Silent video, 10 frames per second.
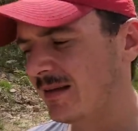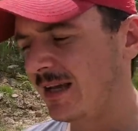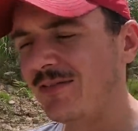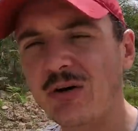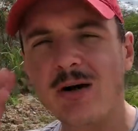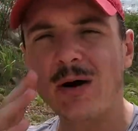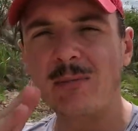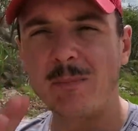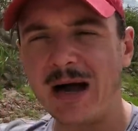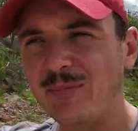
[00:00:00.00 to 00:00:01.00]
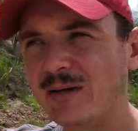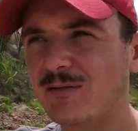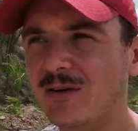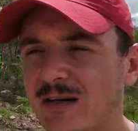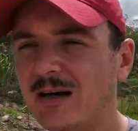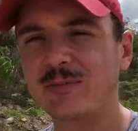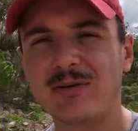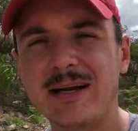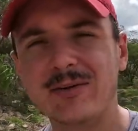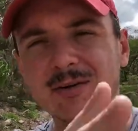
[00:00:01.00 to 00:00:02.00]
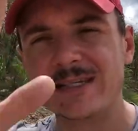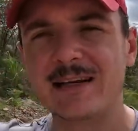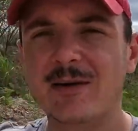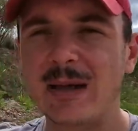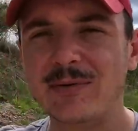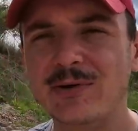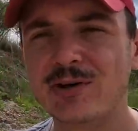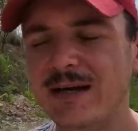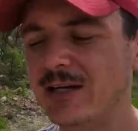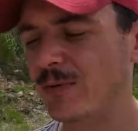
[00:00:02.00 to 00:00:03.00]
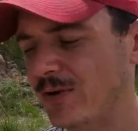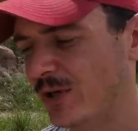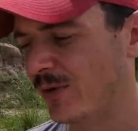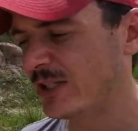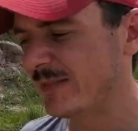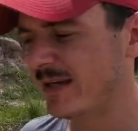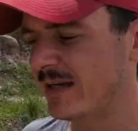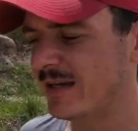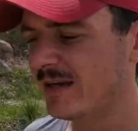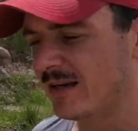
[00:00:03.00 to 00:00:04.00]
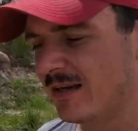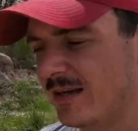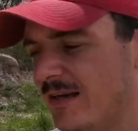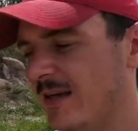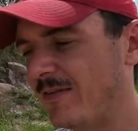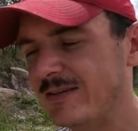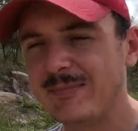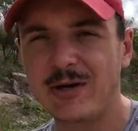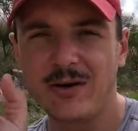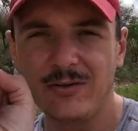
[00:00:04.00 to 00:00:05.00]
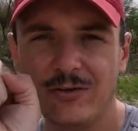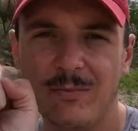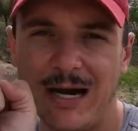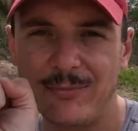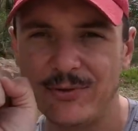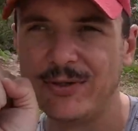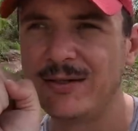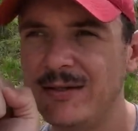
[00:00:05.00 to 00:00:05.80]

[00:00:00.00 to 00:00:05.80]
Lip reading: even though I'm a public vlogger, I'm creating content for people all around the world to watch me, if I was in my own little bubble,